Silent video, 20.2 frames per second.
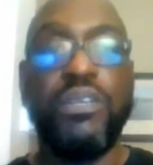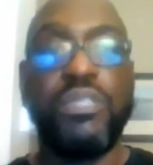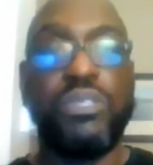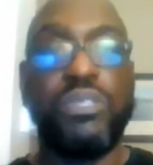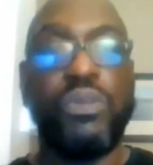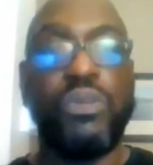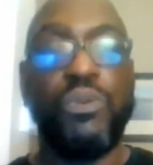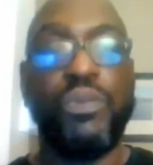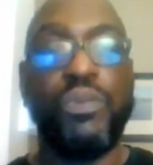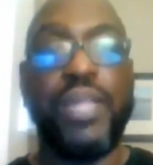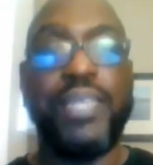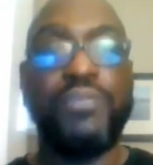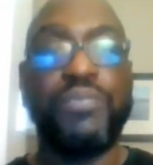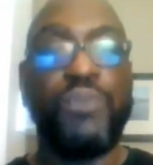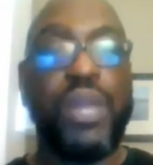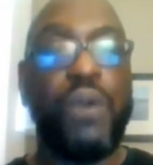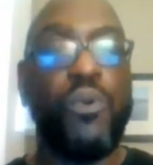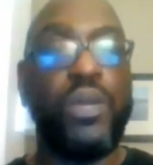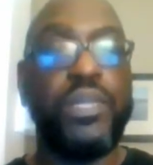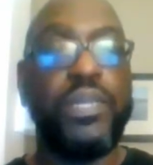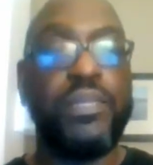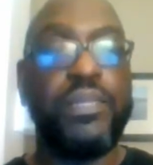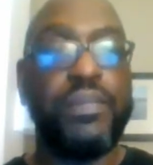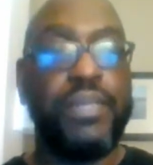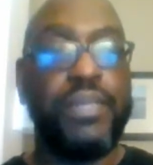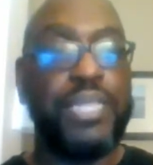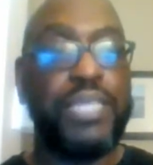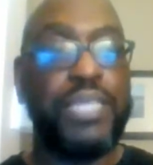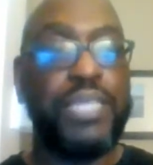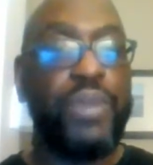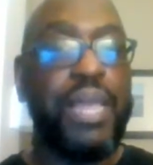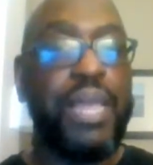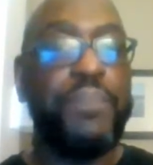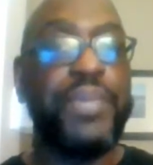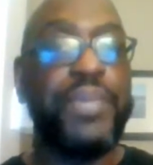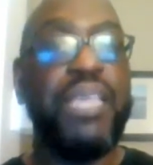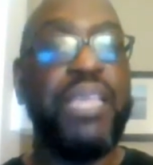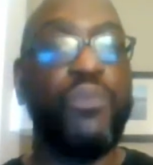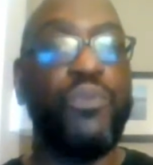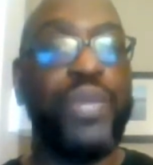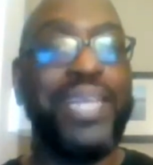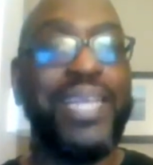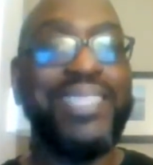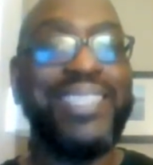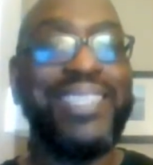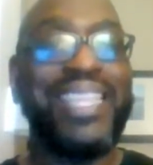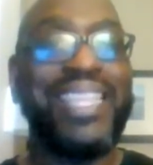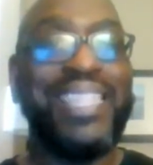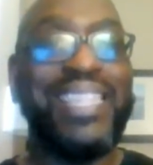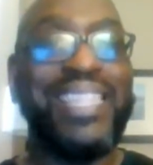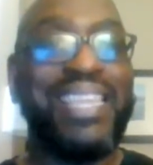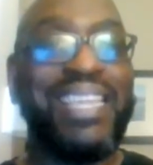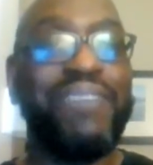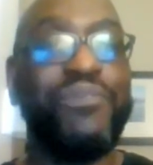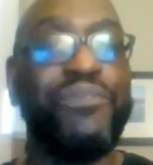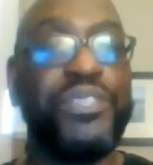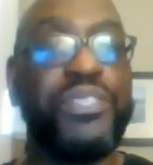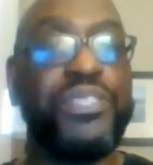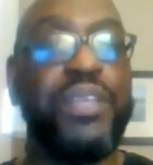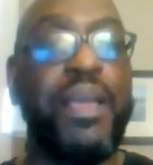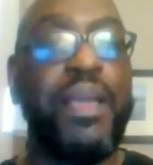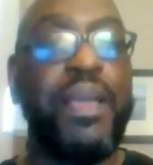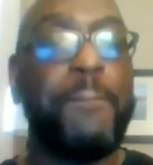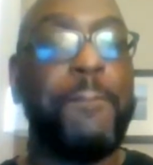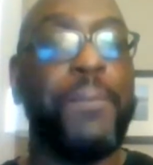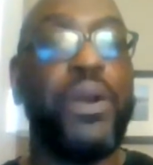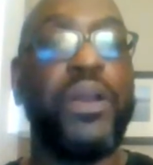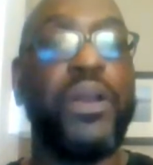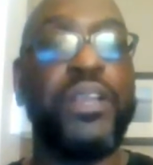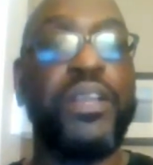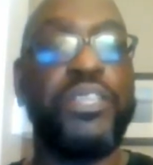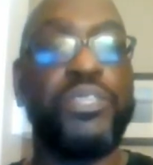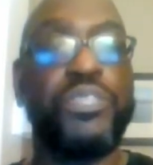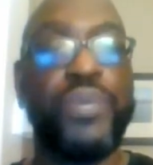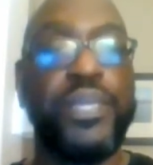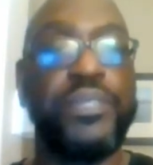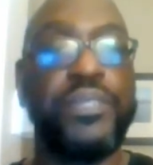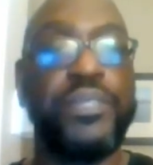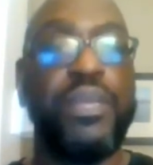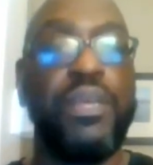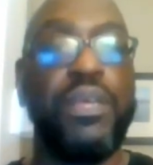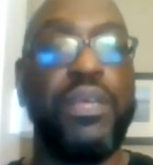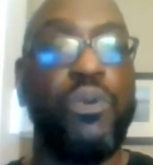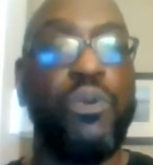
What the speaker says: So that's what I want. That's what I mean when I say leverage market swings.